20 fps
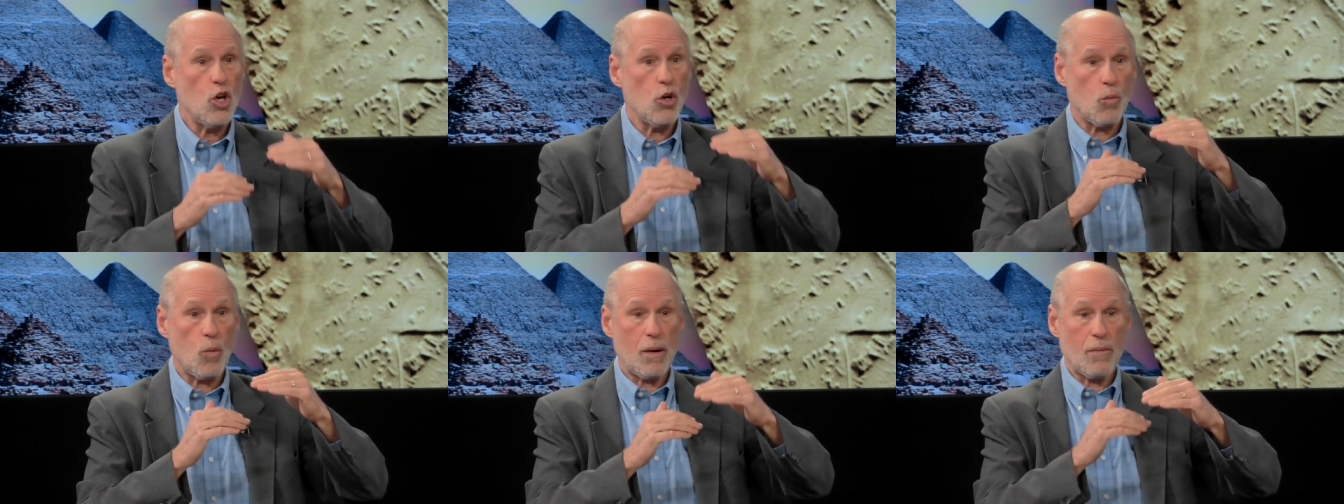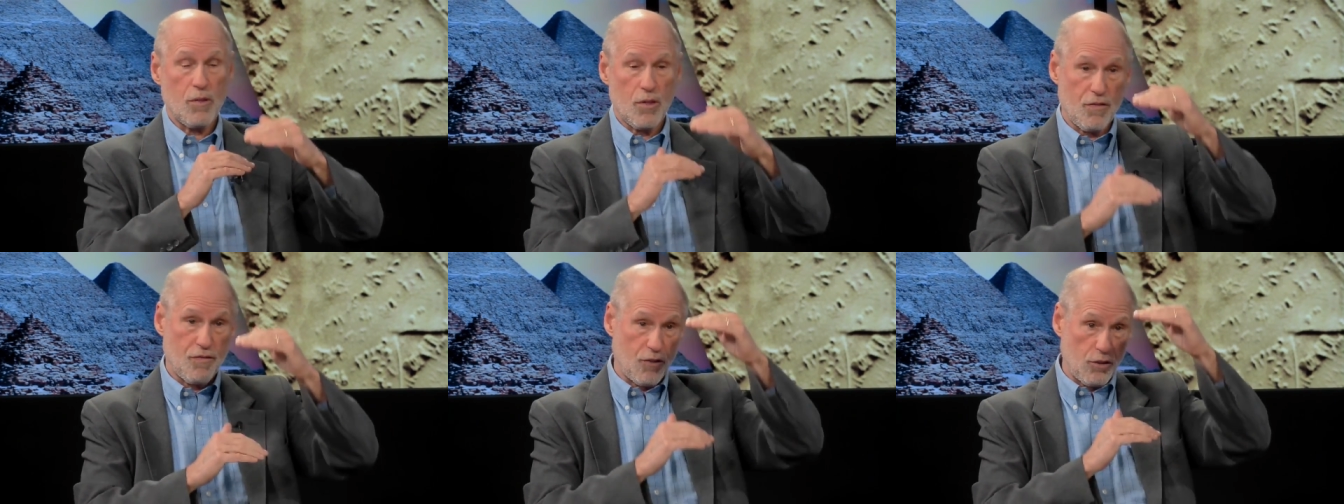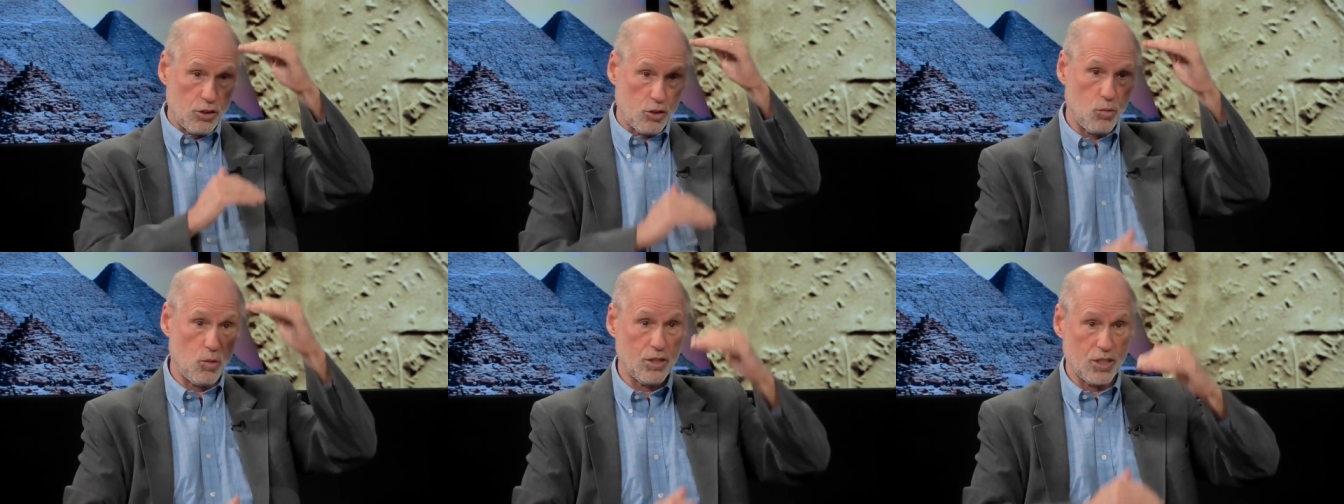We were the
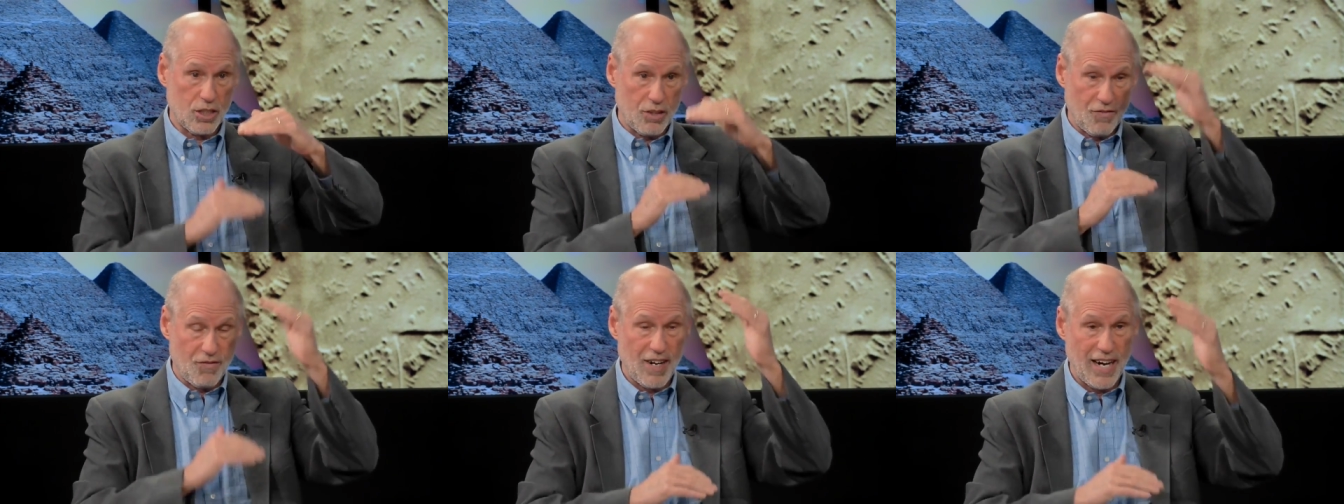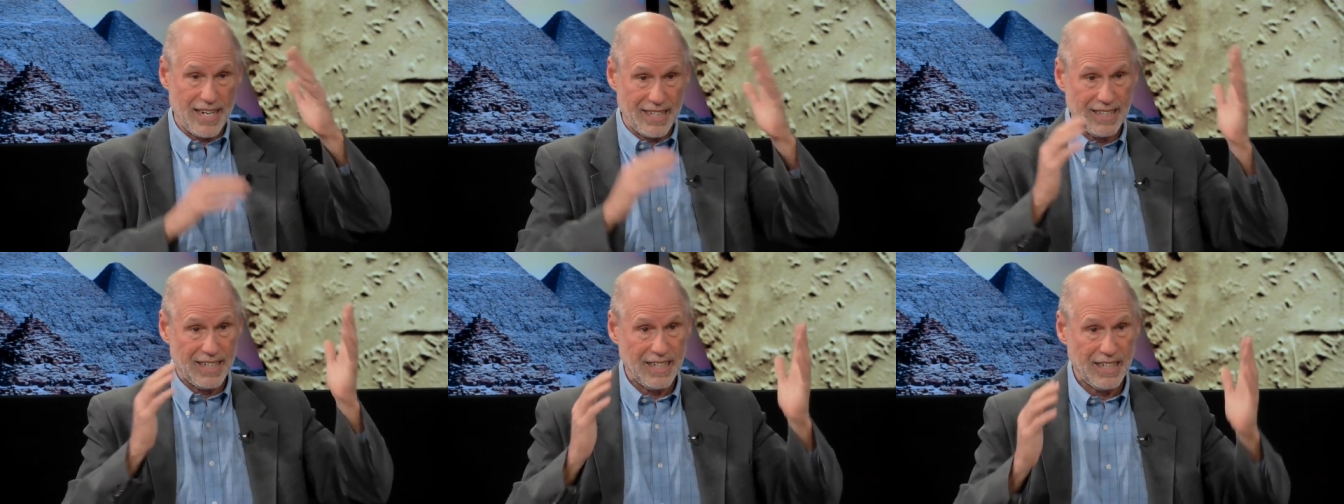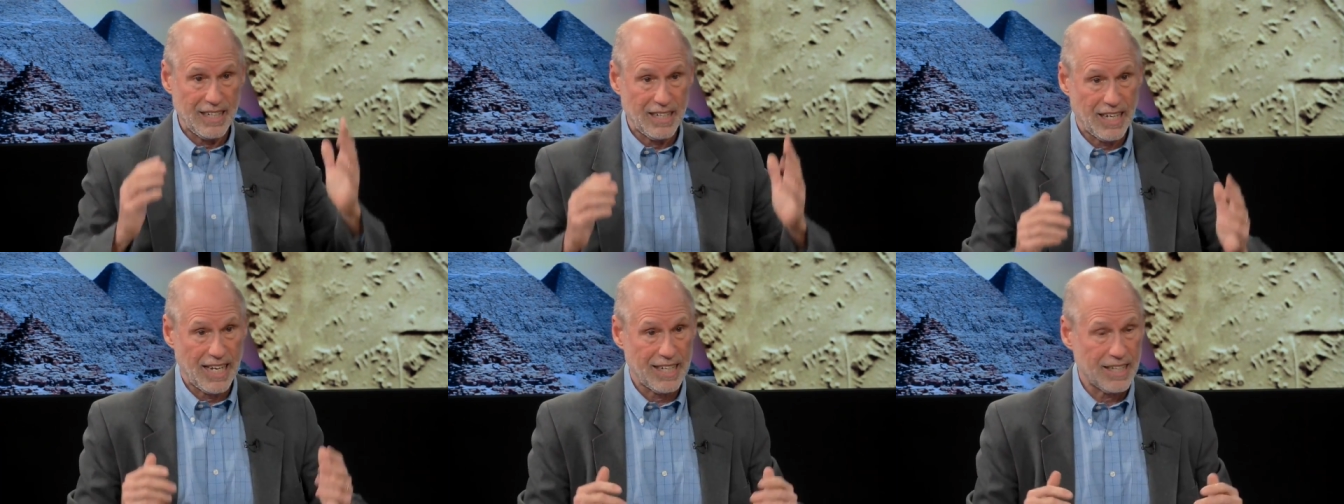first ones to find,
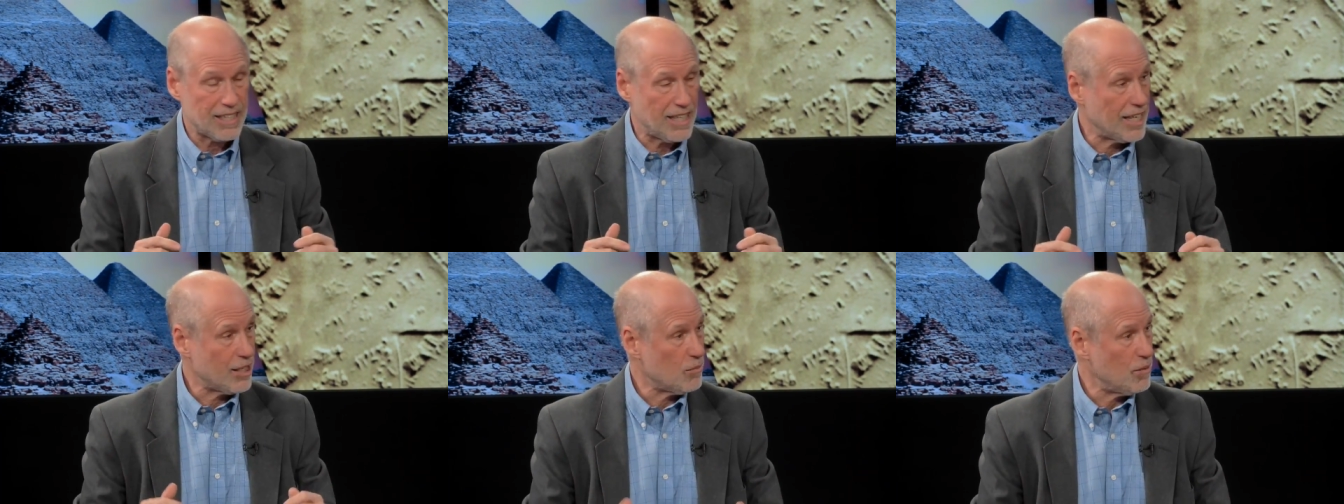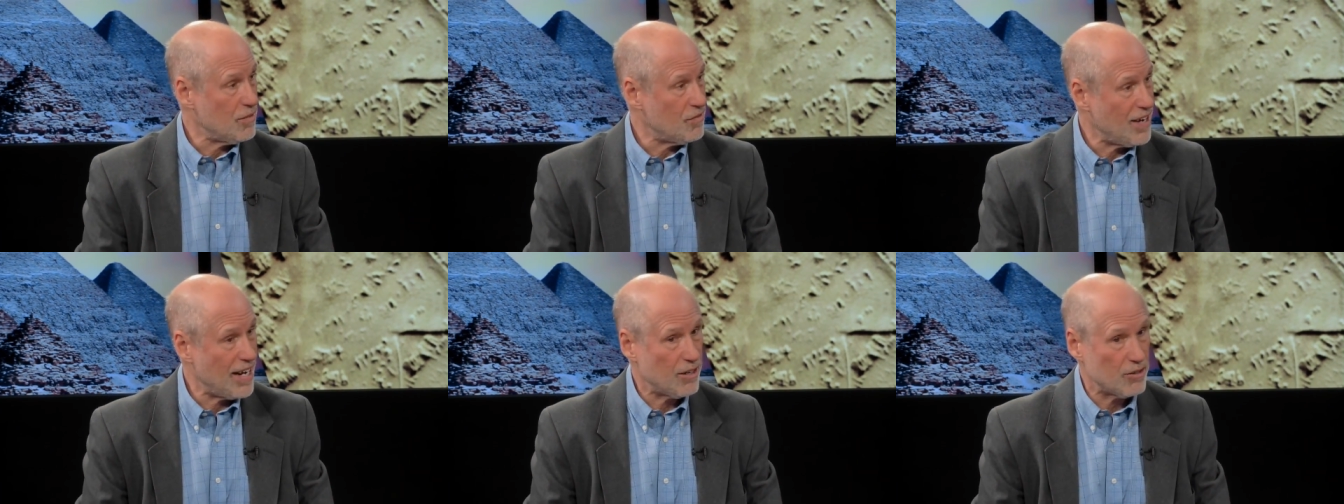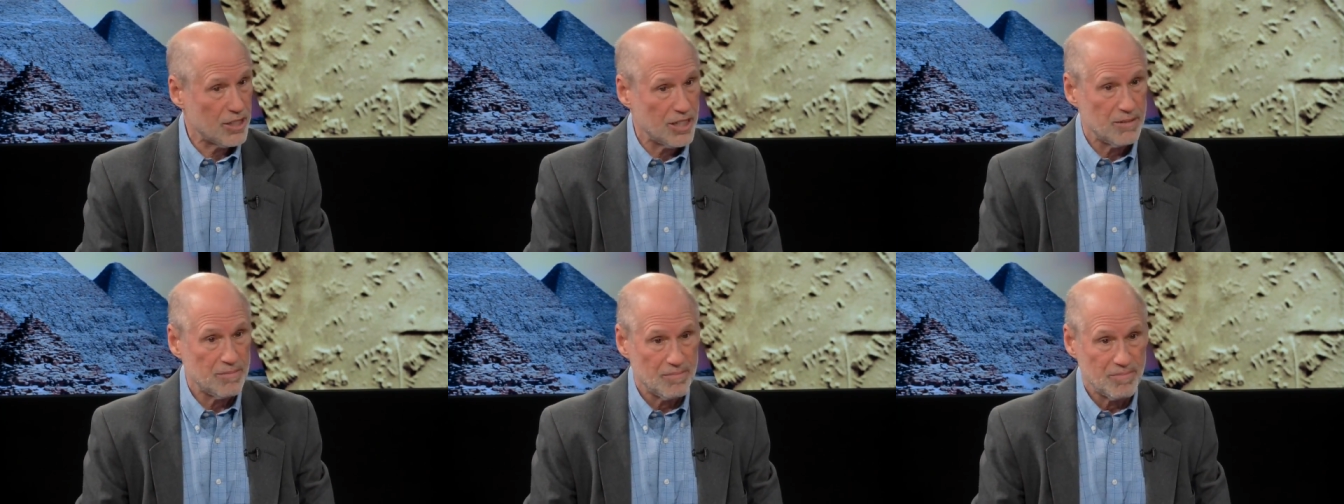like, like we found it.